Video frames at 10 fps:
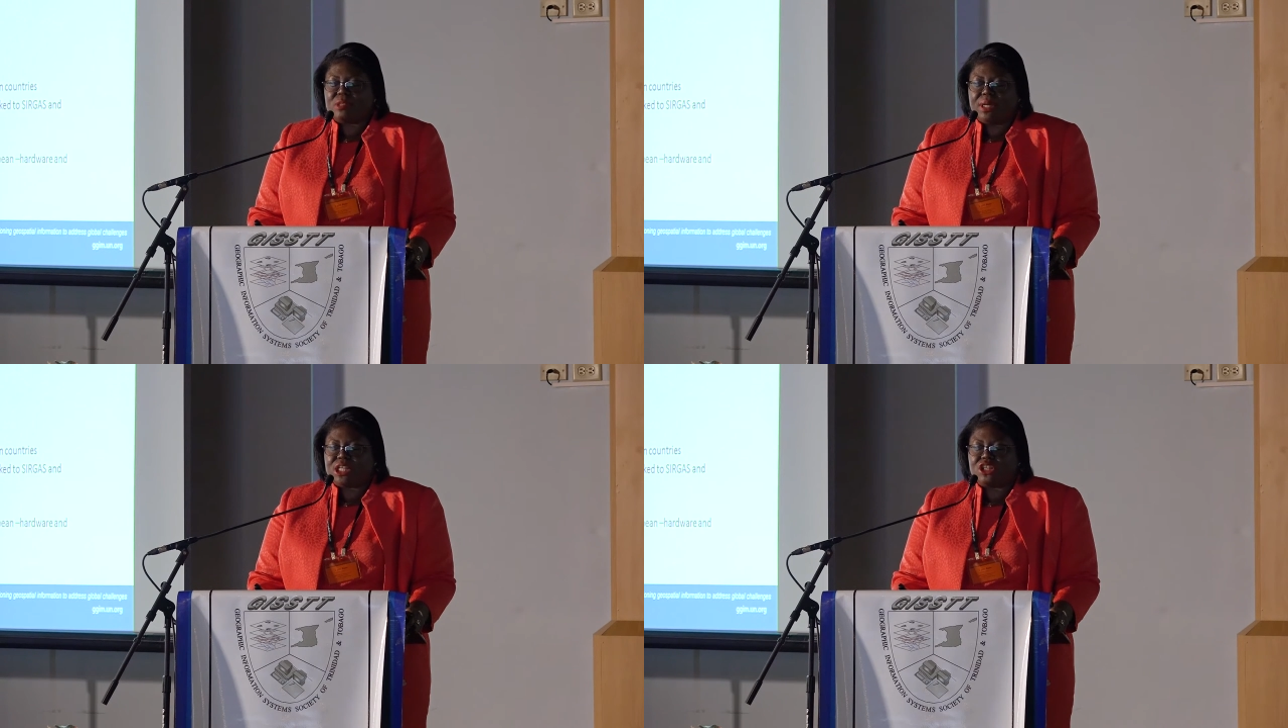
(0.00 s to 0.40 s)

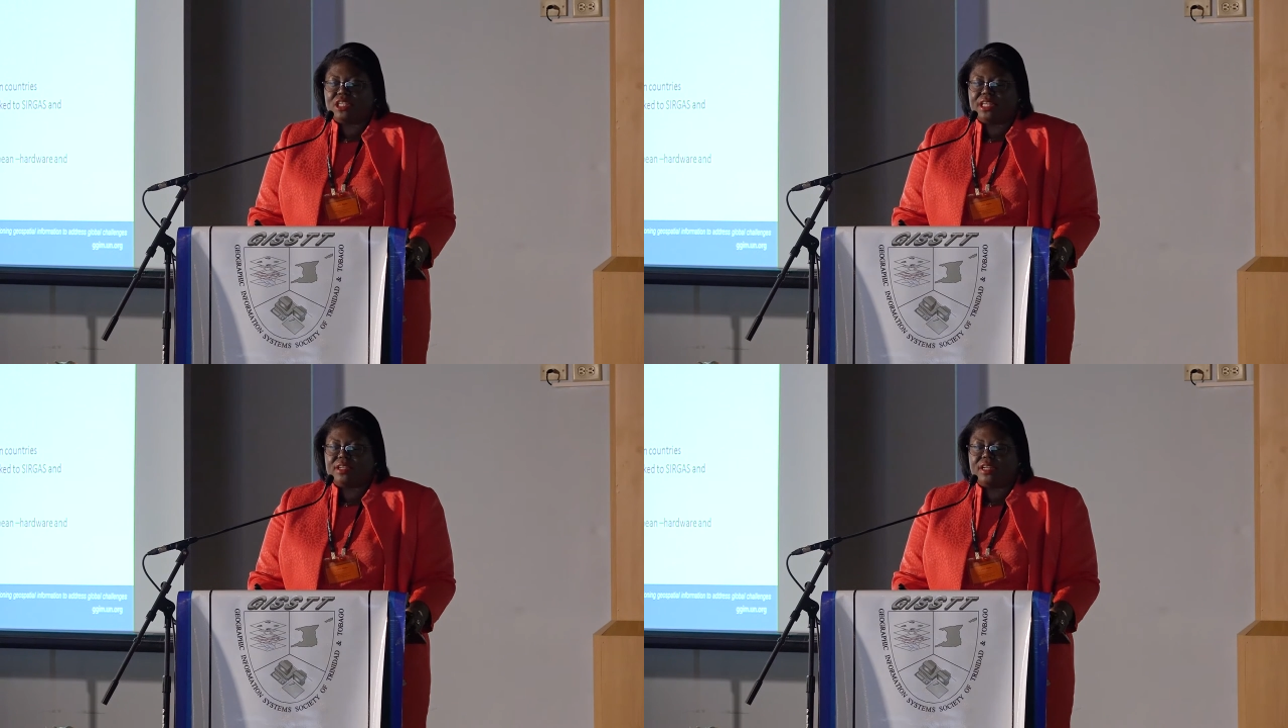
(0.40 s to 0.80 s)
spatial
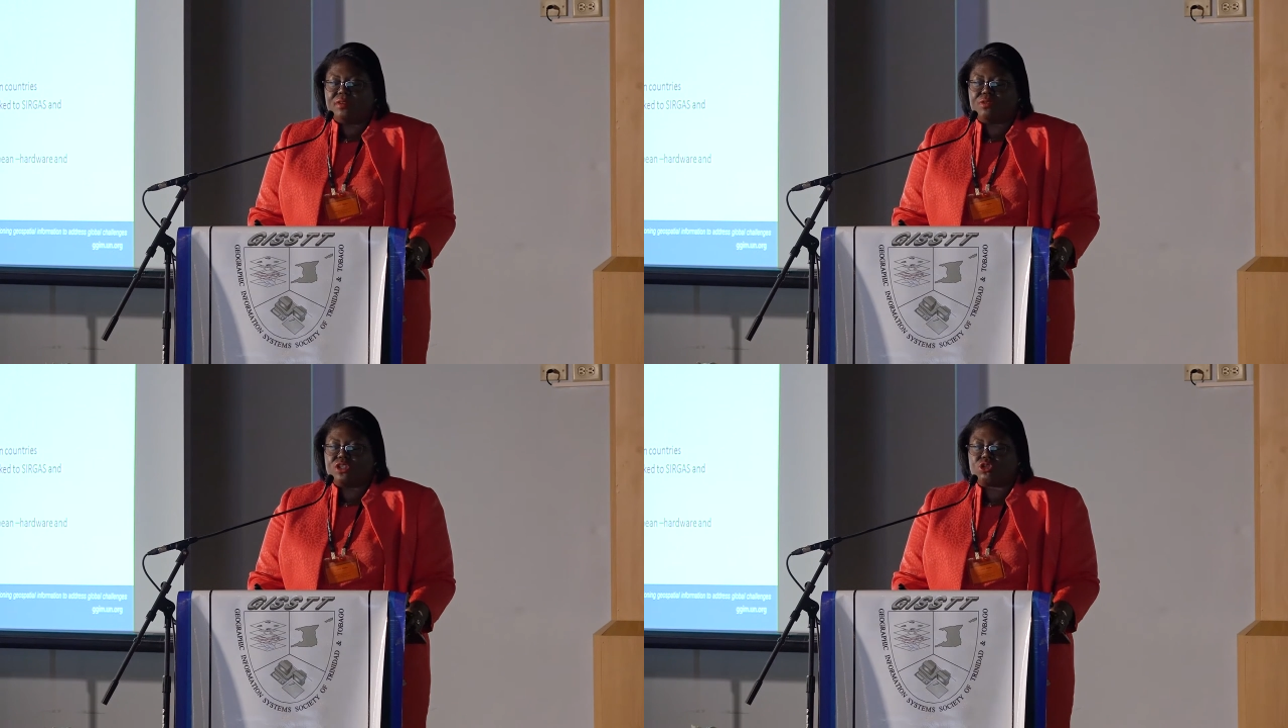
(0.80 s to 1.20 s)
data
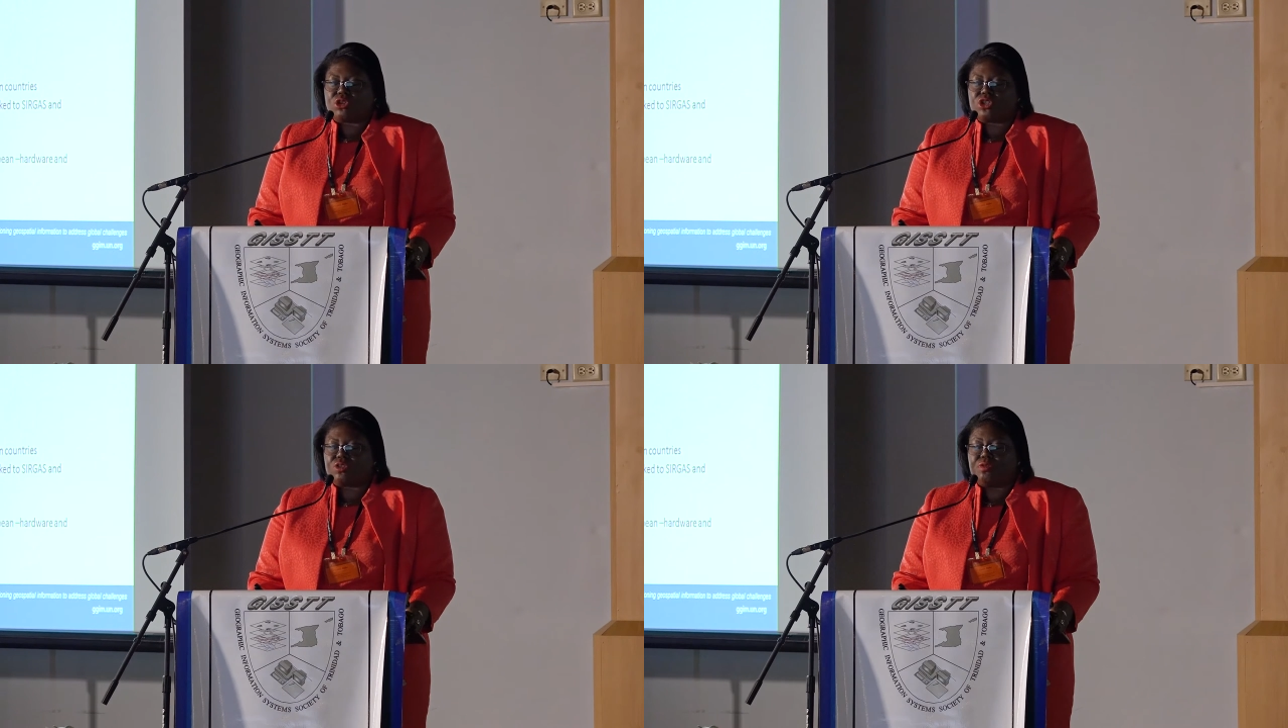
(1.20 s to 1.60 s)

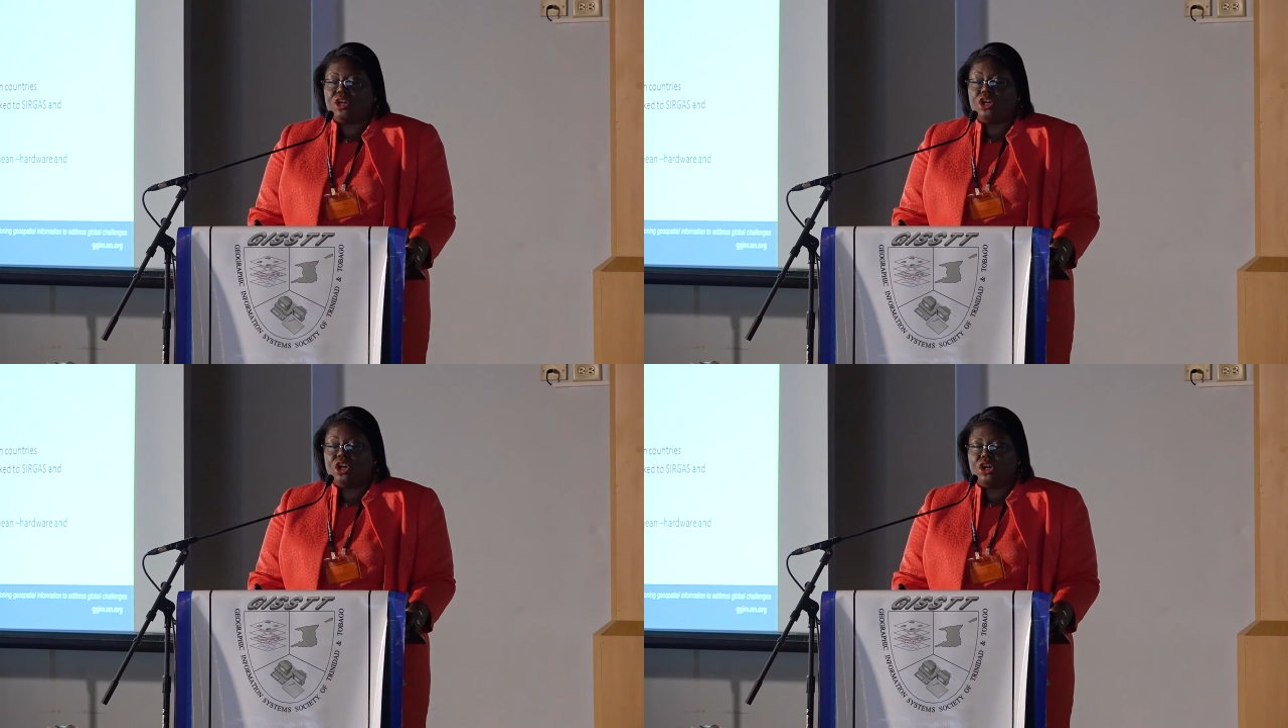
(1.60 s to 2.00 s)
infrastructure,
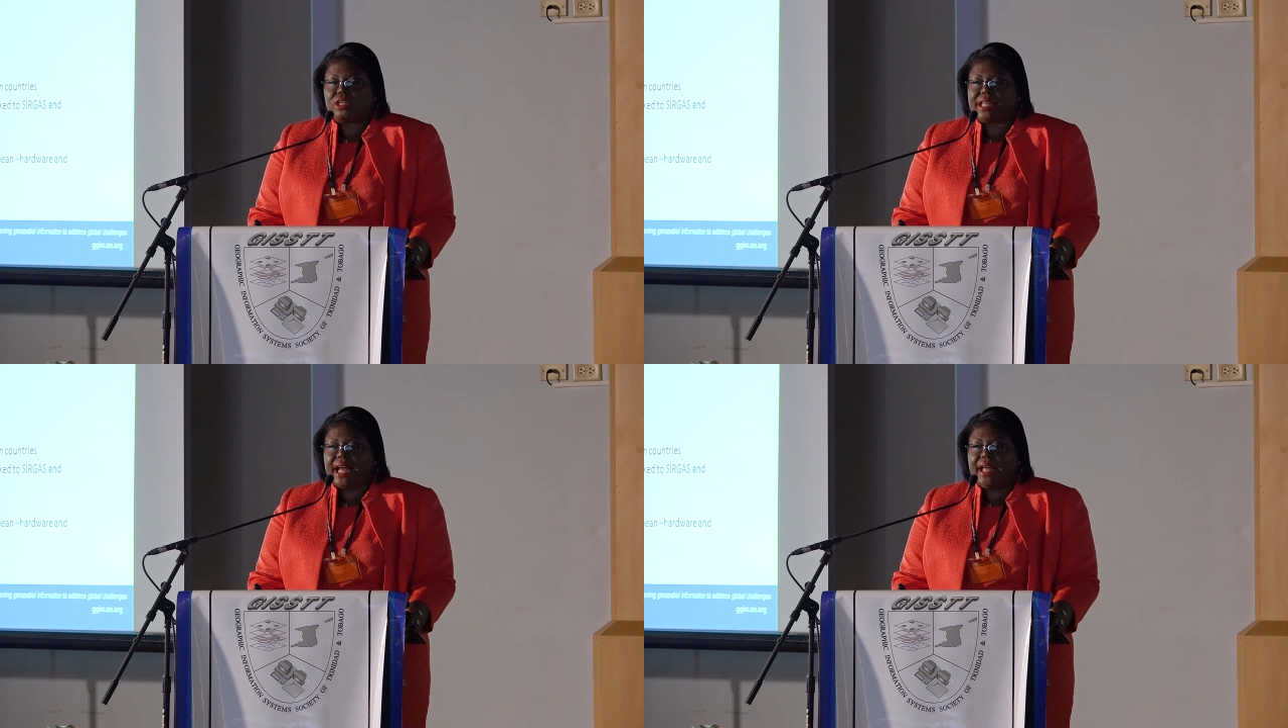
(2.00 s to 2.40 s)
for a
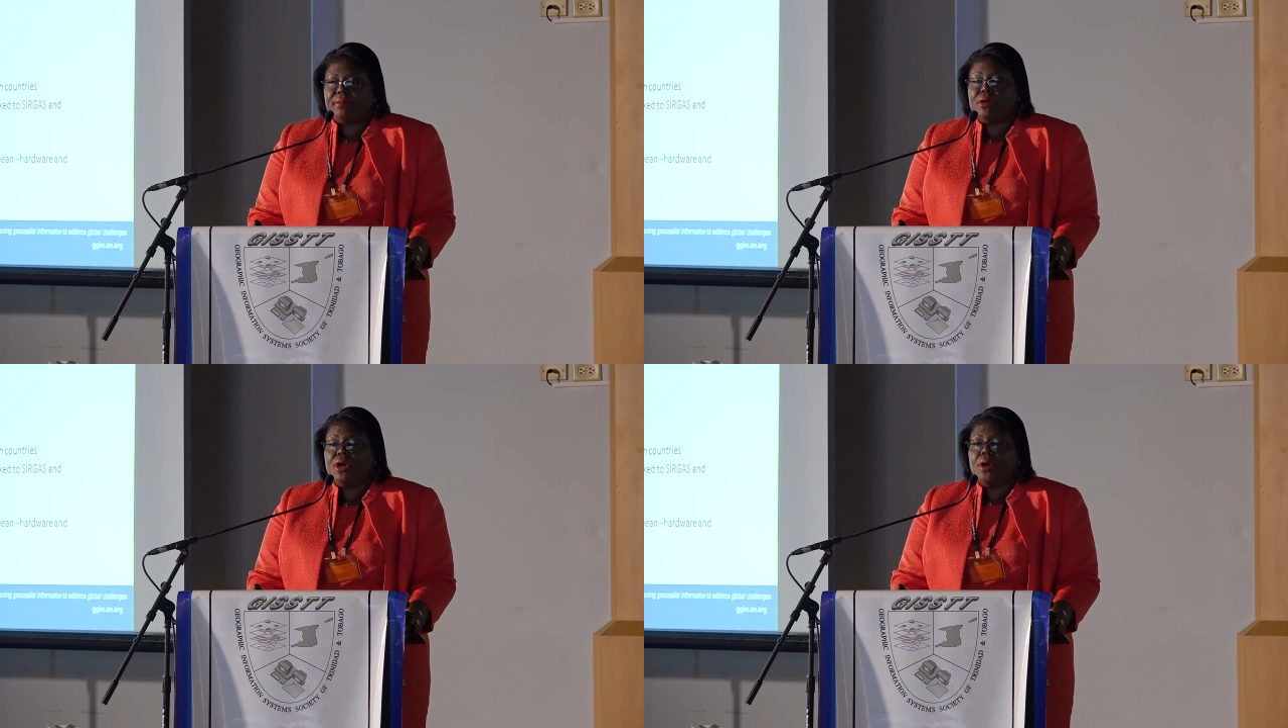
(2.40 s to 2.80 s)
long time,